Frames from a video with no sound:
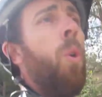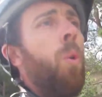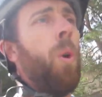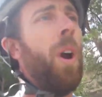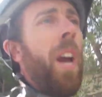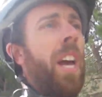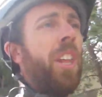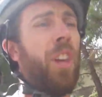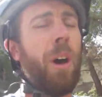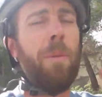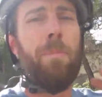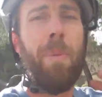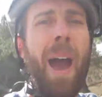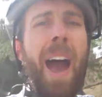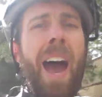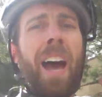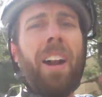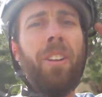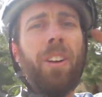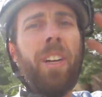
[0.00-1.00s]
with a
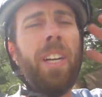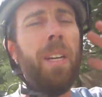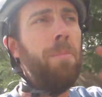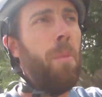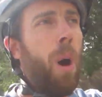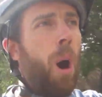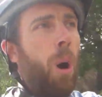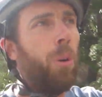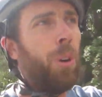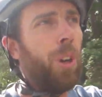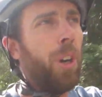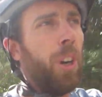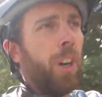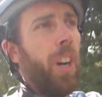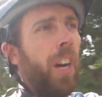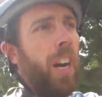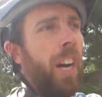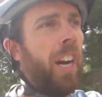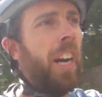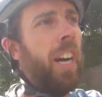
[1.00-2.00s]
battery,
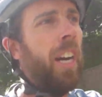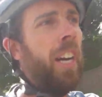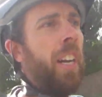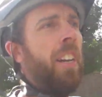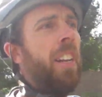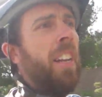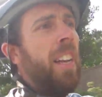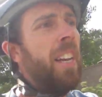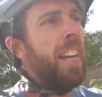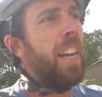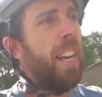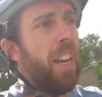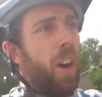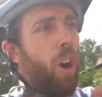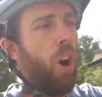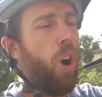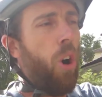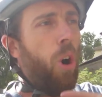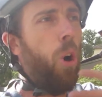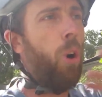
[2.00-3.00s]
motor,
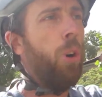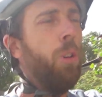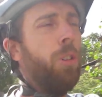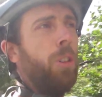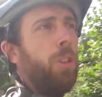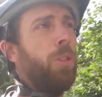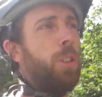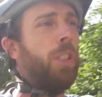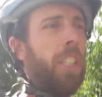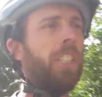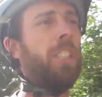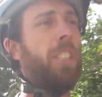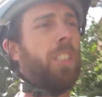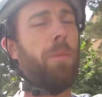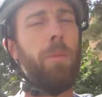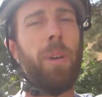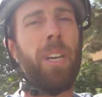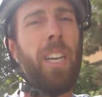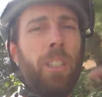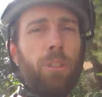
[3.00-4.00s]
whole new
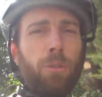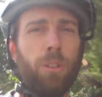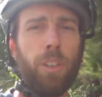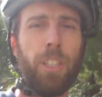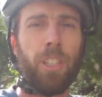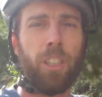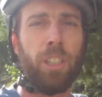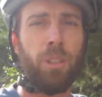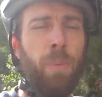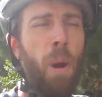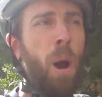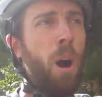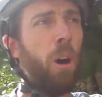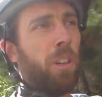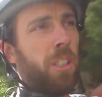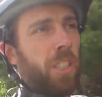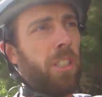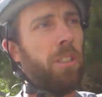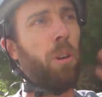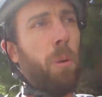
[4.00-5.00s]
system. It gets rid of the
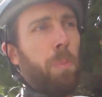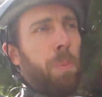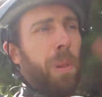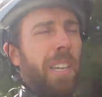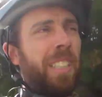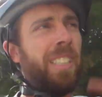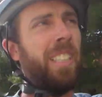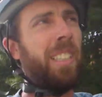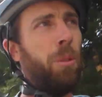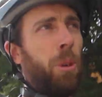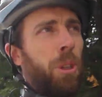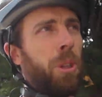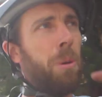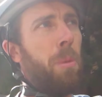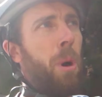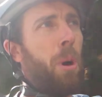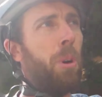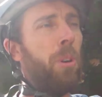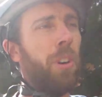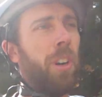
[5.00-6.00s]
spokes and replaces it with a
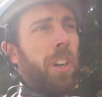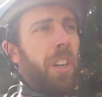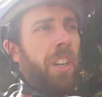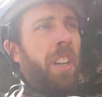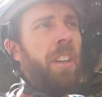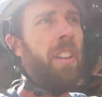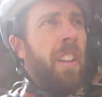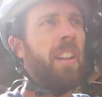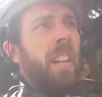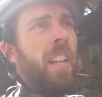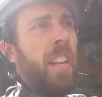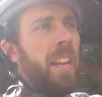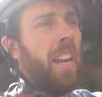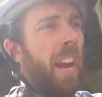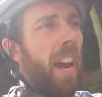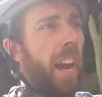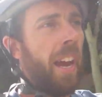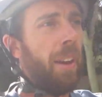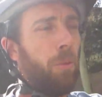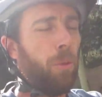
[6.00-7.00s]
motor
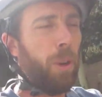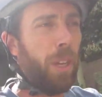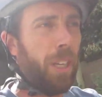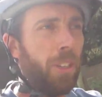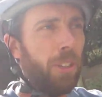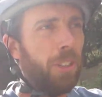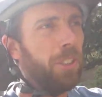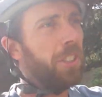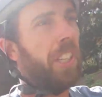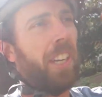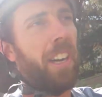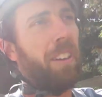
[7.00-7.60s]
and wheels and